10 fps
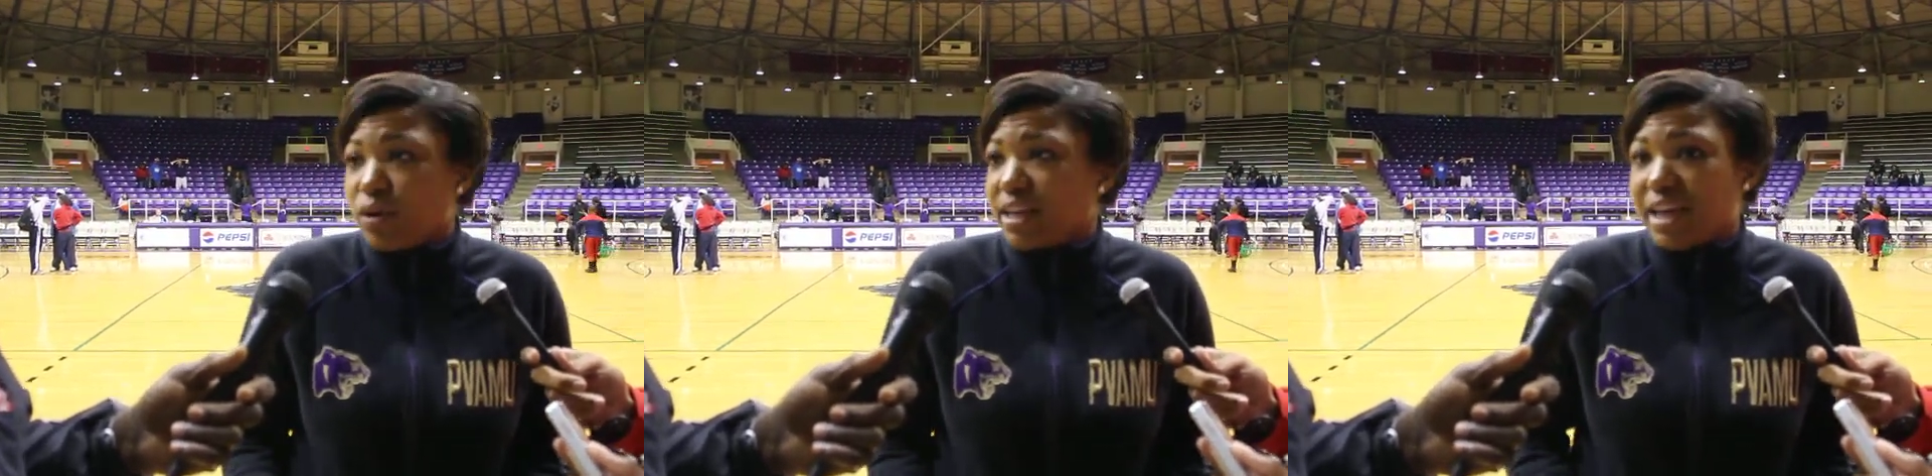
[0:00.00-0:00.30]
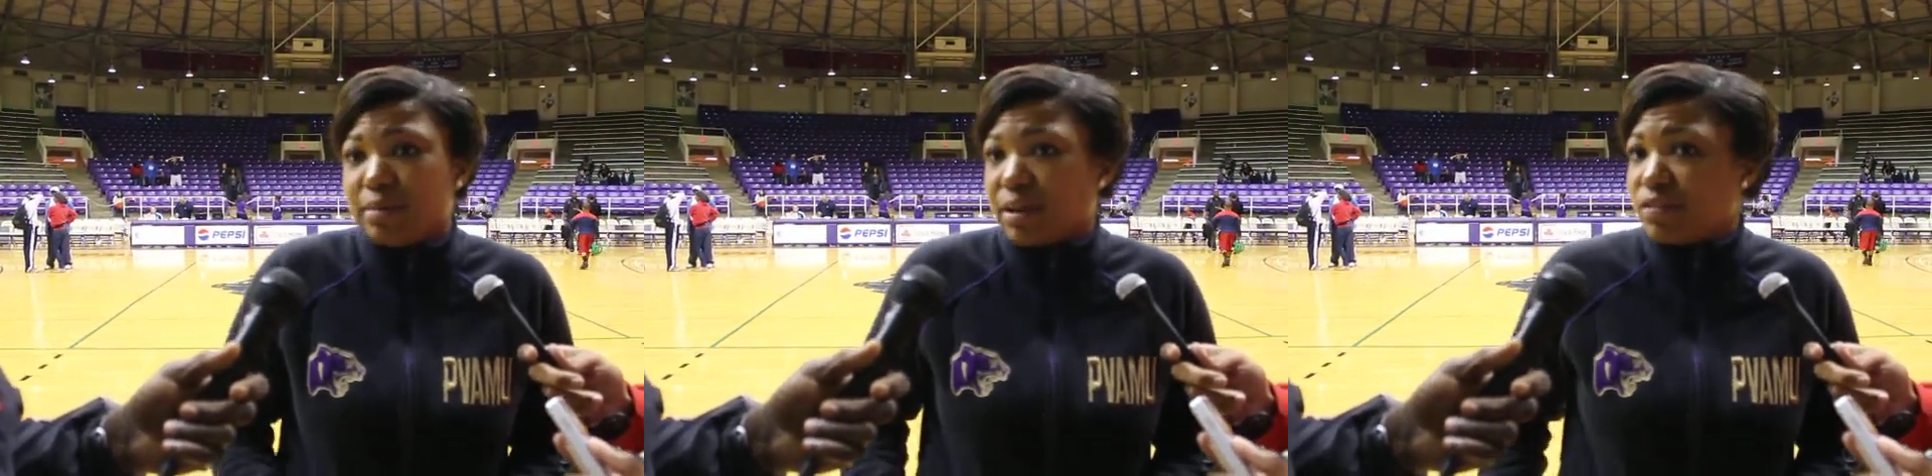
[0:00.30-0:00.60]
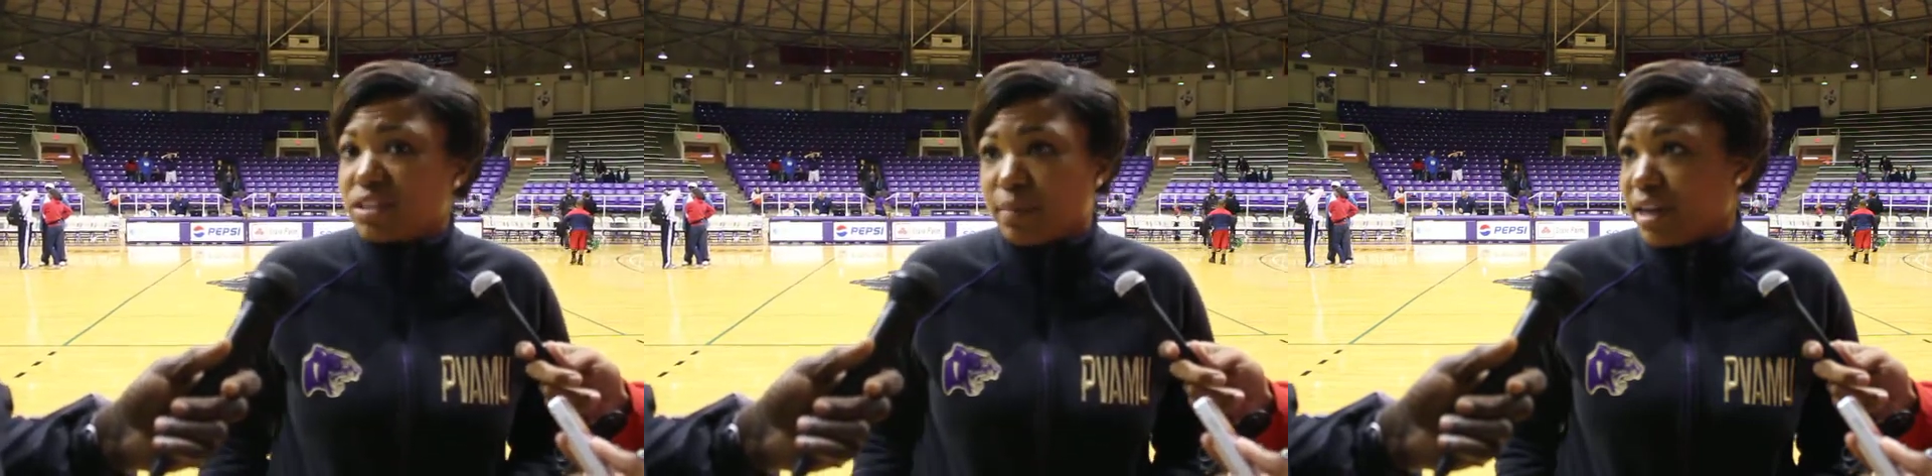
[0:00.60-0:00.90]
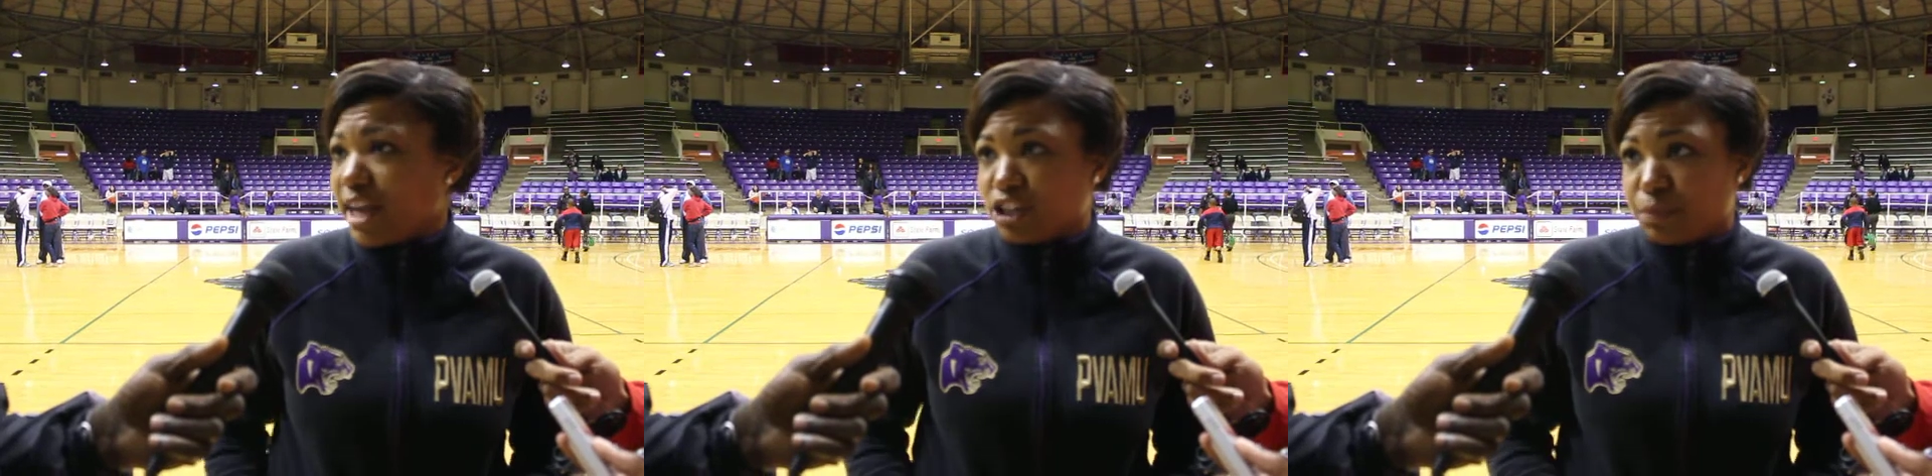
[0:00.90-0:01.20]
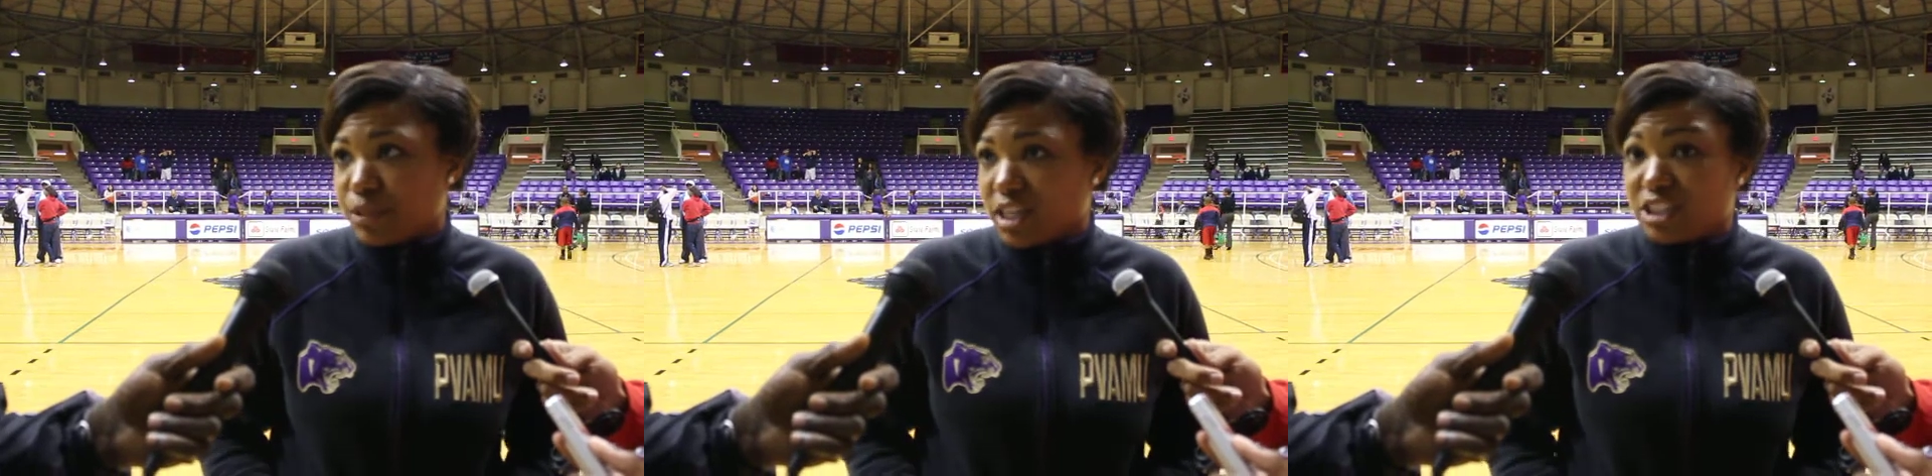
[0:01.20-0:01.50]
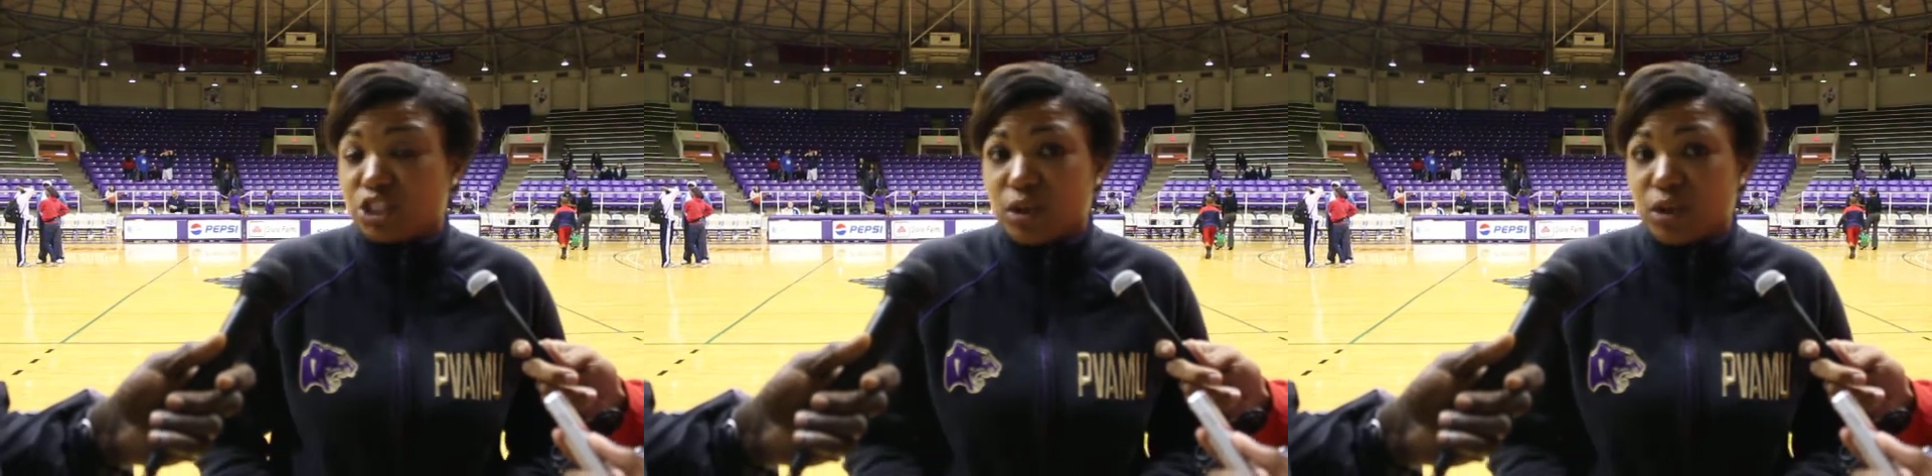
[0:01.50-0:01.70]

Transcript: win a game giving somebody extra possession.